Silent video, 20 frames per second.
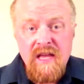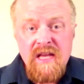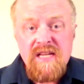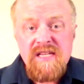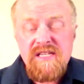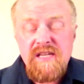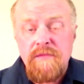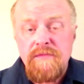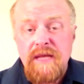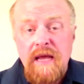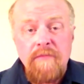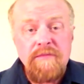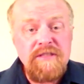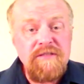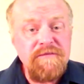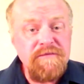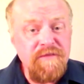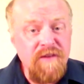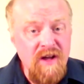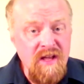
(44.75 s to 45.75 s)
Sometimes
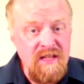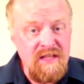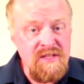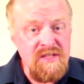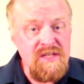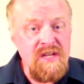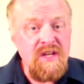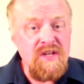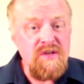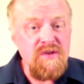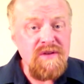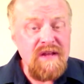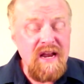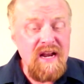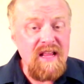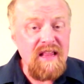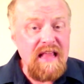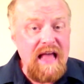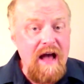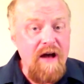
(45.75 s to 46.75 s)
funds do not
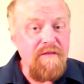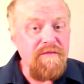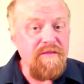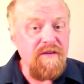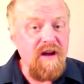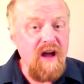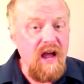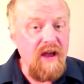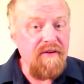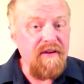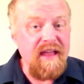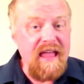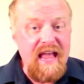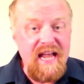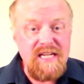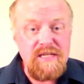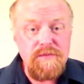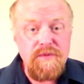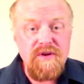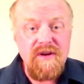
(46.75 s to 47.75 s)
allow for hiring
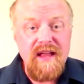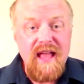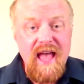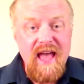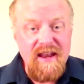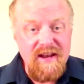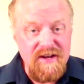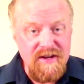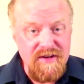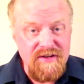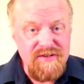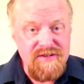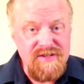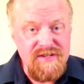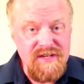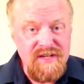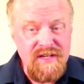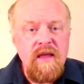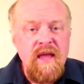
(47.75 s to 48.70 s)
expert editors.